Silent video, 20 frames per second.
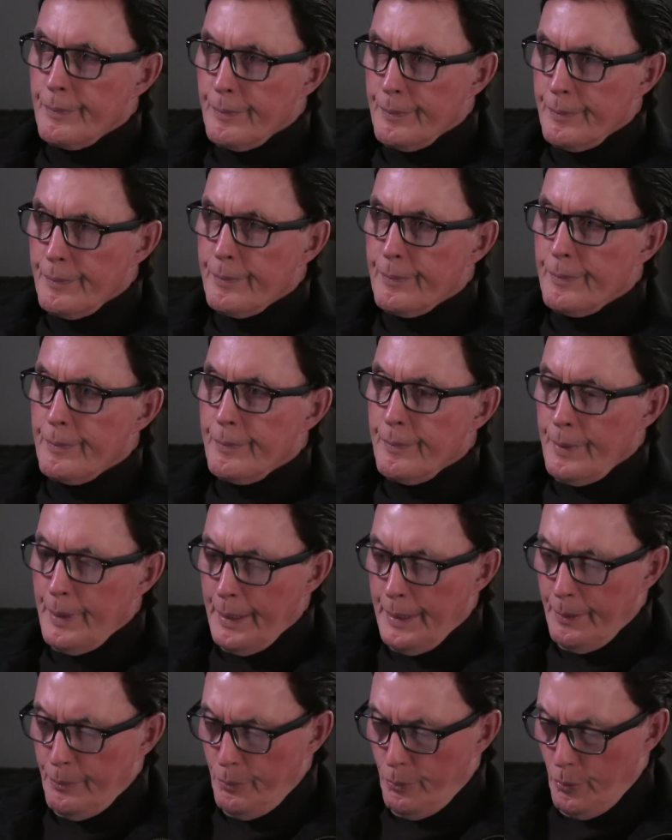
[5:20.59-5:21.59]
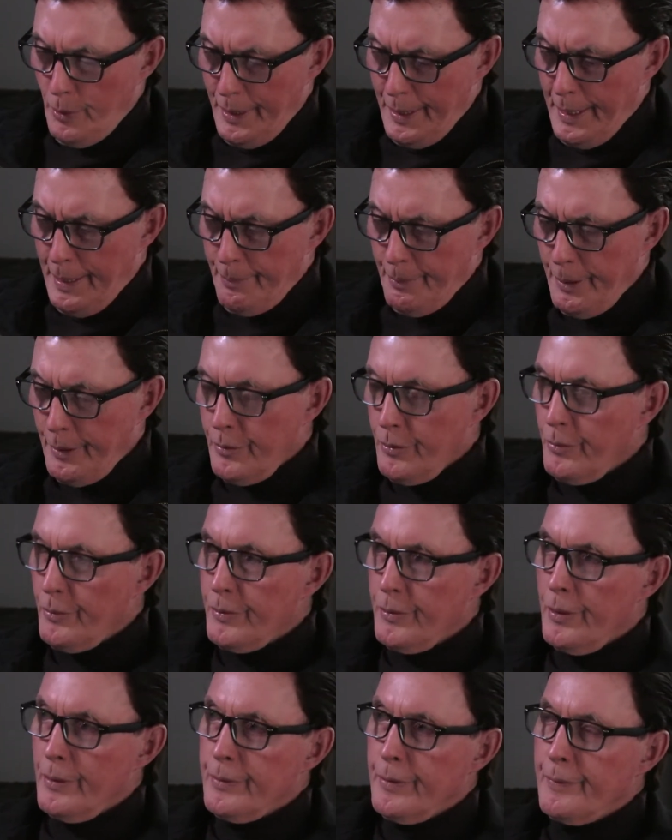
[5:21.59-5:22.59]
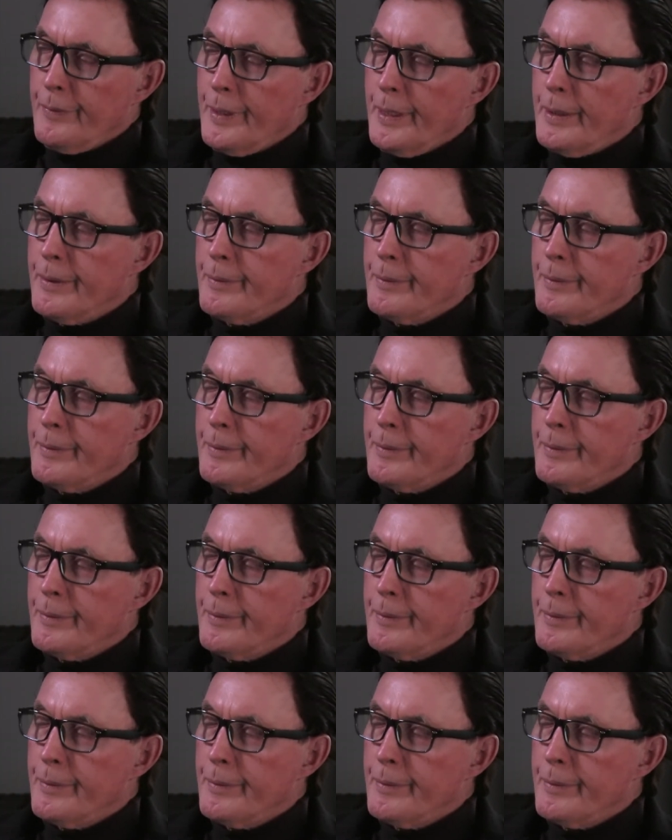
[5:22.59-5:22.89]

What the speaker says: Mm-hmm. And what happened as a result of that?